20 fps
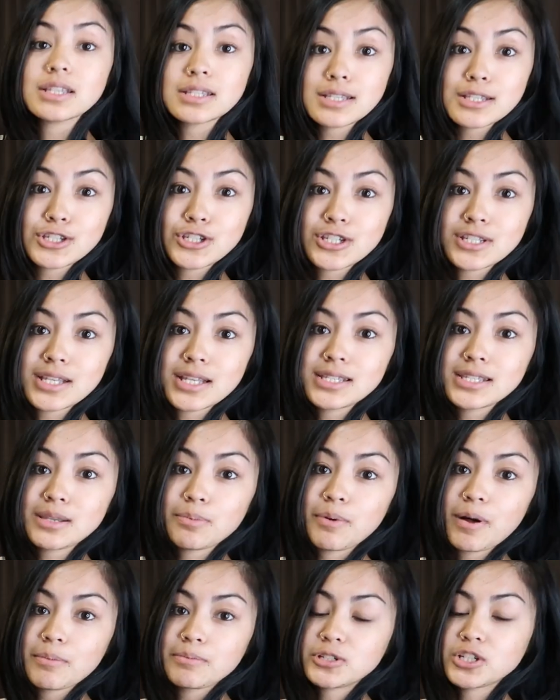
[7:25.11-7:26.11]
This is just a
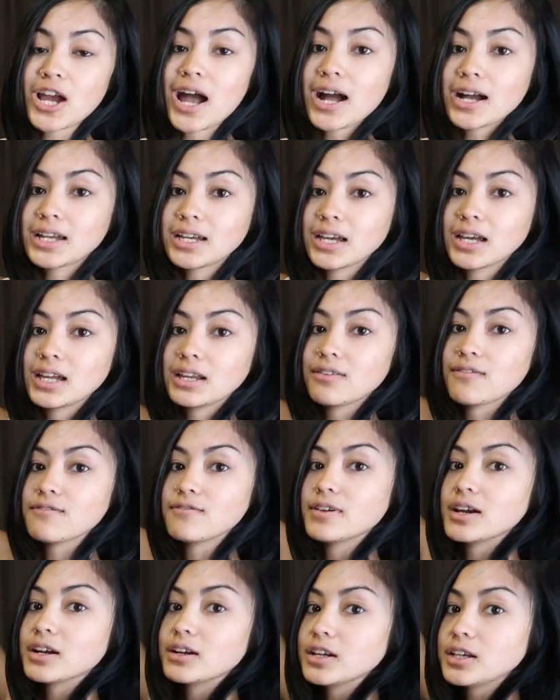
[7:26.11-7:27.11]
zip-up jacket,
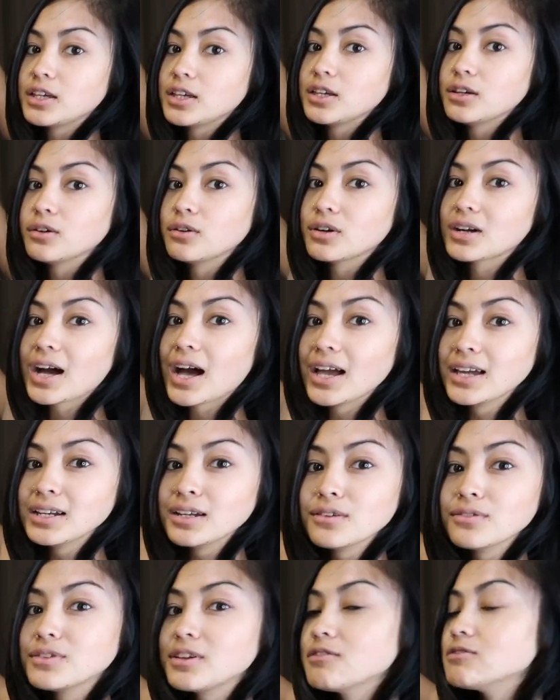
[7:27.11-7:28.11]
very cute, kind
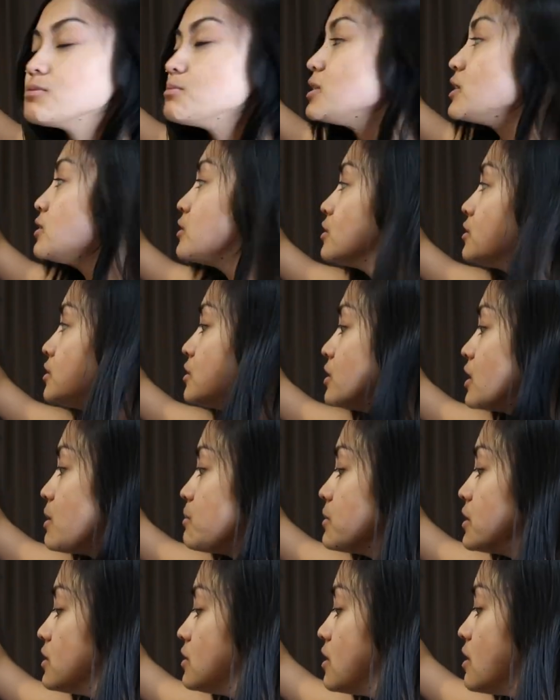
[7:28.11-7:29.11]
of gives me
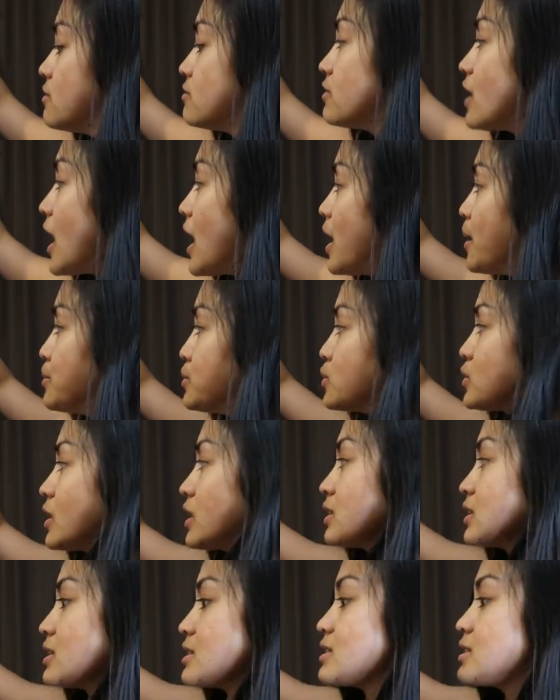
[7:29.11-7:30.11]
Lululemon vibes with
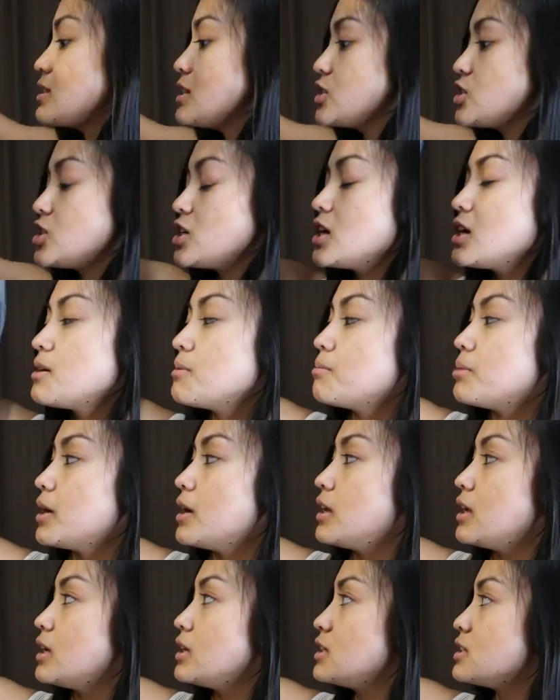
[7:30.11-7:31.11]
like the stitching,
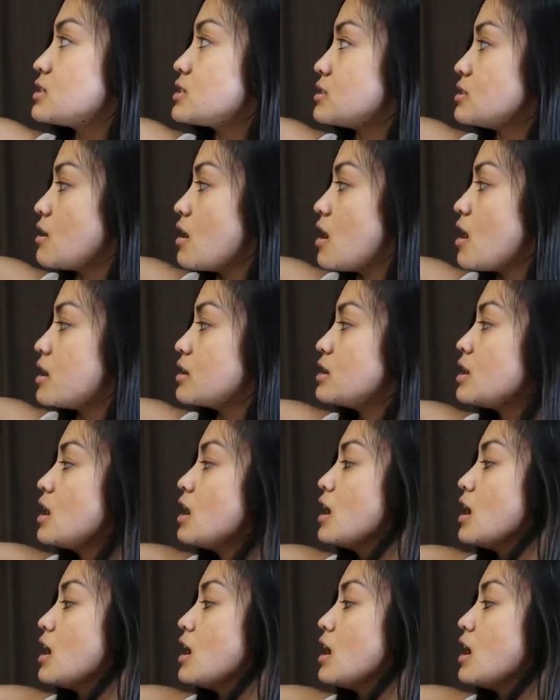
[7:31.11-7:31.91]
but it is not.